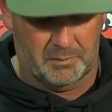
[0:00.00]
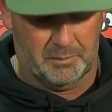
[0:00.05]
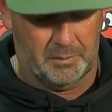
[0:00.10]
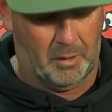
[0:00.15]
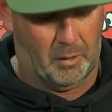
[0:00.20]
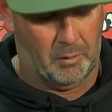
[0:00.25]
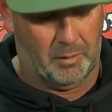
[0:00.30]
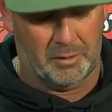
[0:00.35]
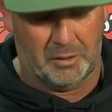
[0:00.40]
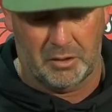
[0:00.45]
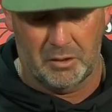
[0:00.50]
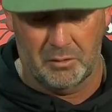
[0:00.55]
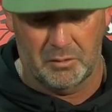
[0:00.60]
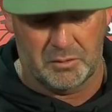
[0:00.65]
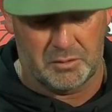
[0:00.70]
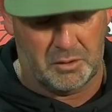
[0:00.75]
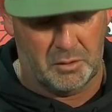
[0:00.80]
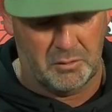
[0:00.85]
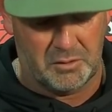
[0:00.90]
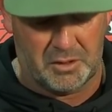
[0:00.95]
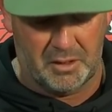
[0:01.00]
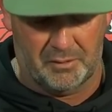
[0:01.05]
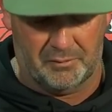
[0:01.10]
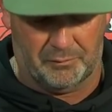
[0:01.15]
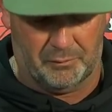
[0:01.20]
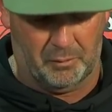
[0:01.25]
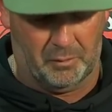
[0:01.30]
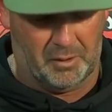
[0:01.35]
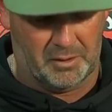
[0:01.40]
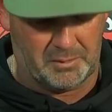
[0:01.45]
A huge, huge hit
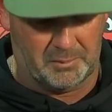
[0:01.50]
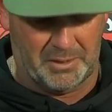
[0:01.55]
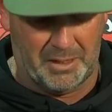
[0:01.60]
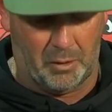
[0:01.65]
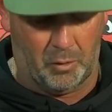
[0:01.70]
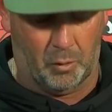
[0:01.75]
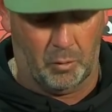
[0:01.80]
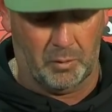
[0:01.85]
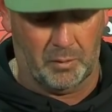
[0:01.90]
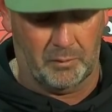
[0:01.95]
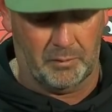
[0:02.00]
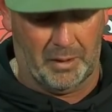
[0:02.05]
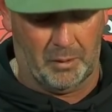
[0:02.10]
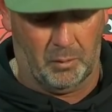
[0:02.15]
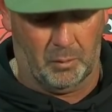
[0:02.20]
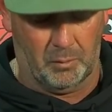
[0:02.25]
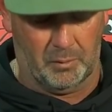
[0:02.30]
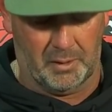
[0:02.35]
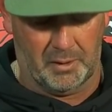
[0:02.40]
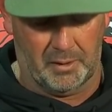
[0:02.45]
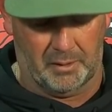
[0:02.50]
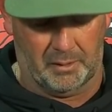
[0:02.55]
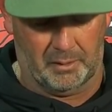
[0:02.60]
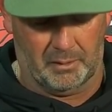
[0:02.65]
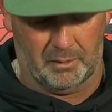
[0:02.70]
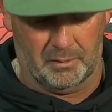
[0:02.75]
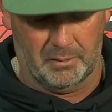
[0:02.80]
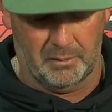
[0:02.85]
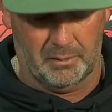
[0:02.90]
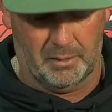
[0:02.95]
for us. I mean, that whole inning,
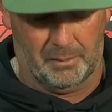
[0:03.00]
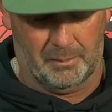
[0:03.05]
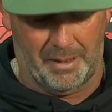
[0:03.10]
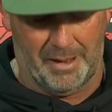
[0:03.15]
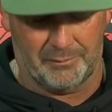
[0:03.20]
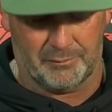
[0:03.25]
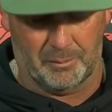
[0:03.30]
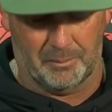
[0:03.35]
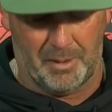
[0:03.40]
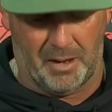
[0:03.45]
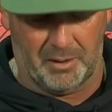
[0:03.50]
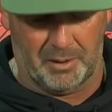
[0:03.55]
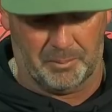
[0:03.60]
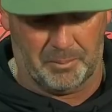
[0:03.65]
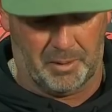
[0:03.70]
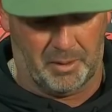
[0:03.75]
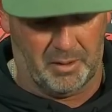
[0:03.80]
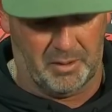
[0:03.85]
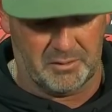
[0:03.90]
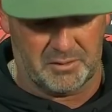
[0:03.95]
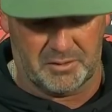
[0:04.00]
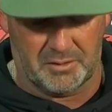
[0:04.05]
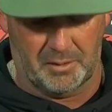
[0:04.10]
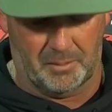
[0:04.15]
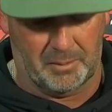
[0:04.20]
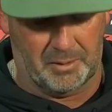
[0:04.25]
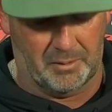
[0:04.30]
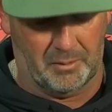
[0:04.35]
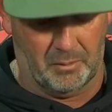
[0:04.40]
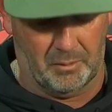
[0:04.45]
after Mounty punched, I
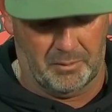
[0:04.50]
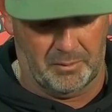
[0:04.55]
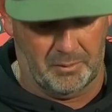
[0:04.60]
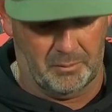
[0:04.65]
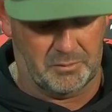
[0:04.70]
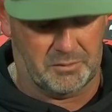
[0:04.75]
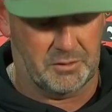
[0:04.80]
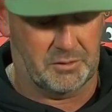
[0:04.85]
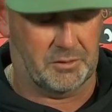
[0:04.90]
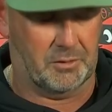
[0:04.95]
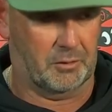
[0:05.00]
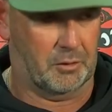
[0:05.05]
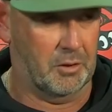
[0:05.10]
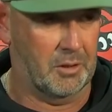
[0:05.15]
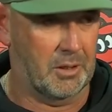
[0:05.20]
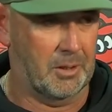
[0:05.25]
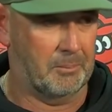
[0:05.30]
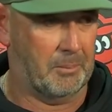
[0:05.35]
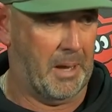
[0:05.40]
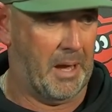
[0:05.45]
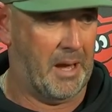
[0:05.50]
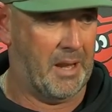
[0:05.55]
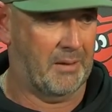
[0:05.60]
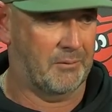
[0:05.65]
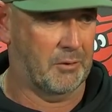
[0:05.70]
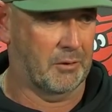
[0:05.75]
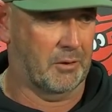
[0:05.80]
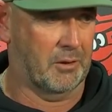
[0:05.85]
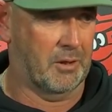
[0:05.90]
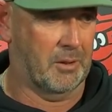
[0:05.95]
mean, there was just a good at bat
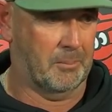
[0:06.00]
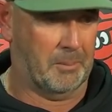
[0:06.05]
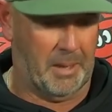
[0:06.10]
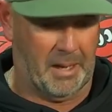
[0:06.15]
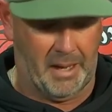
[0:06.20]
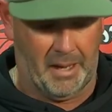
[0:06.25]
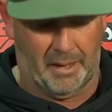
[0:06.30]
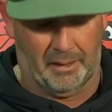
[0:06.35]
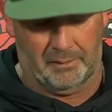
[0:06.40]
after good at bat